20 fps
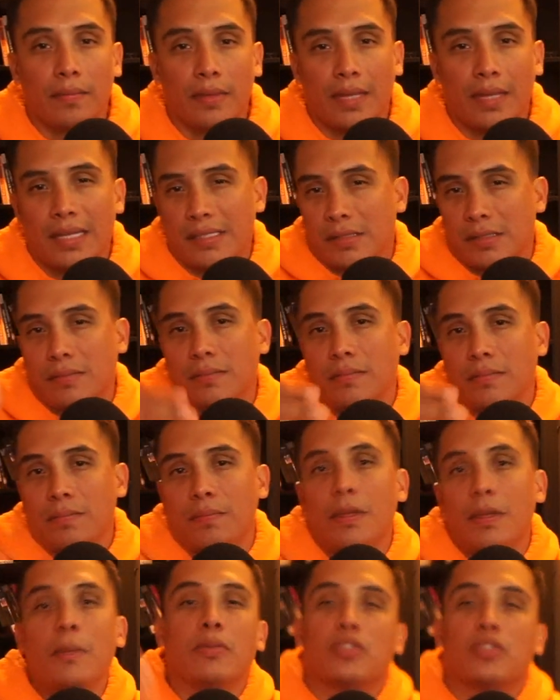That's
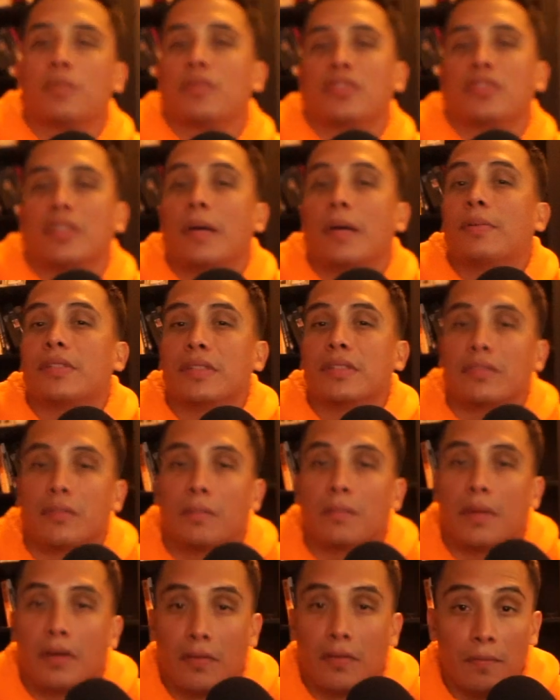people's perceptions
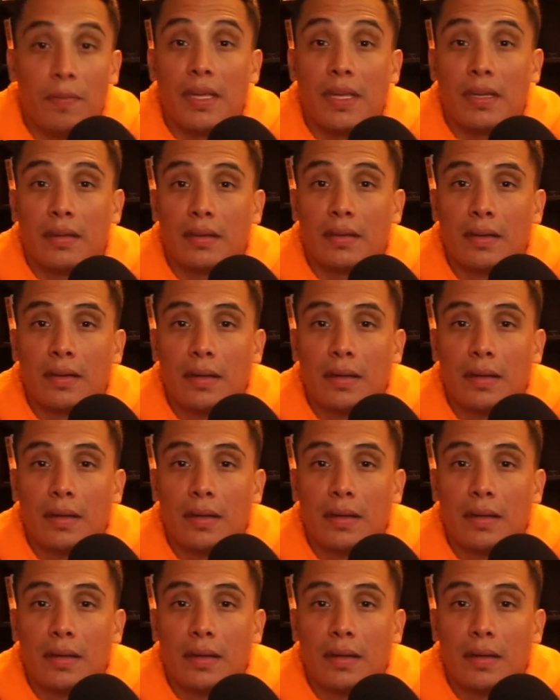of me.